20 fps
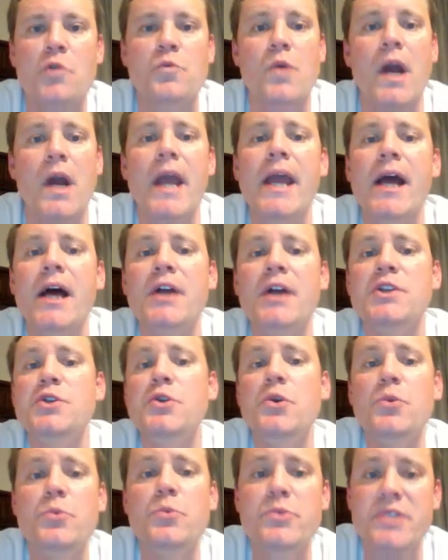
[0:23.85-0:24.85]
Write a
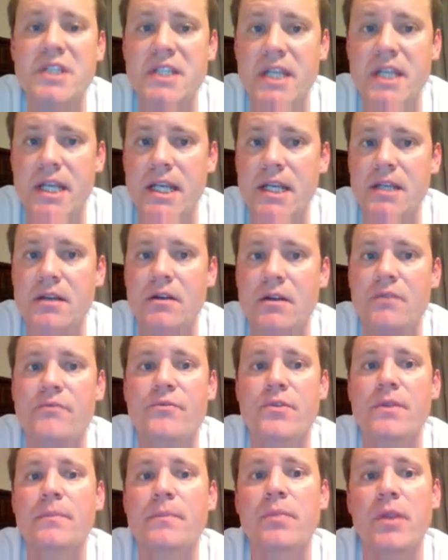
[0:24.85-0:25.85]
new scene
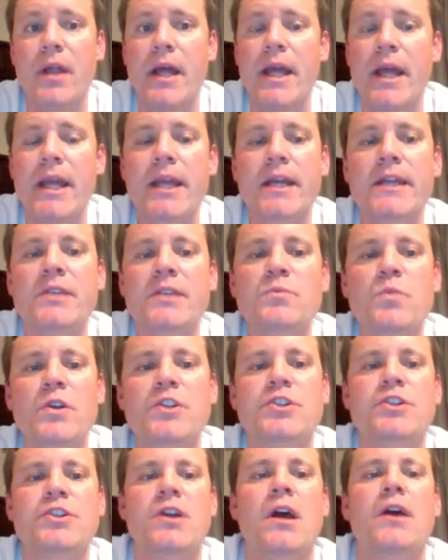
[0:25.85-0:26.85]
for the play in
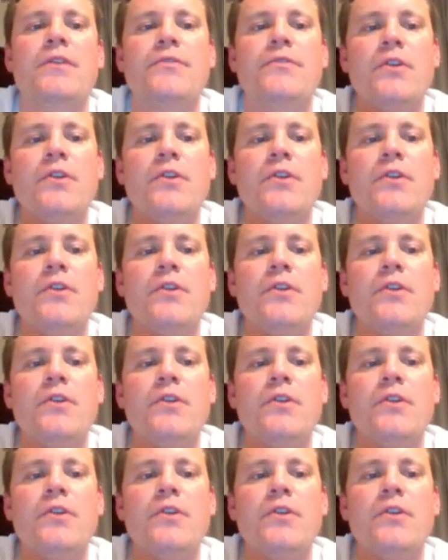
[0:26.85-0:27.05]
which